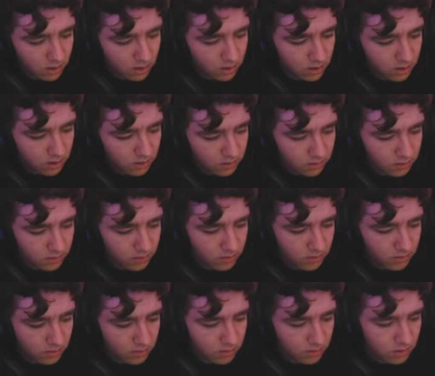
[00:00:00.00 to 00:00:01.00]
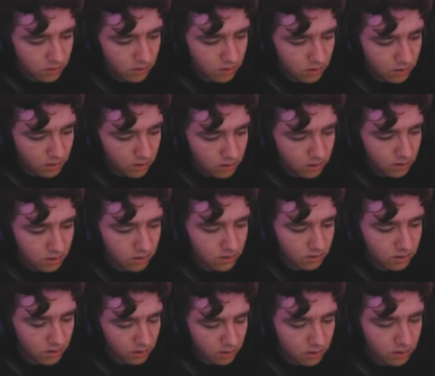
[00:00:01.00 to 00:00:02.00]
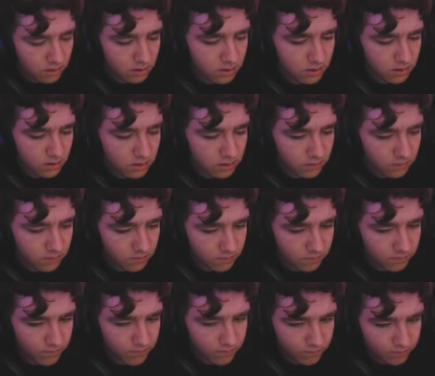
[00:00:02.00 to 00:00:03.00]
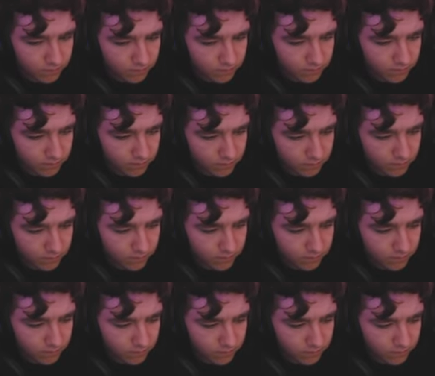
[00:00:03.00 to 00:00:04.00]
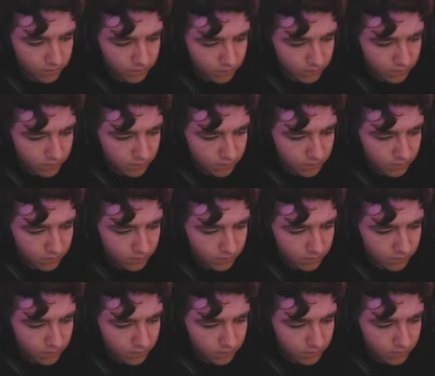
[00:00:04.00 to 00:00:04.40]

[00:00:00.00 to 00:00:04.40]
(silent)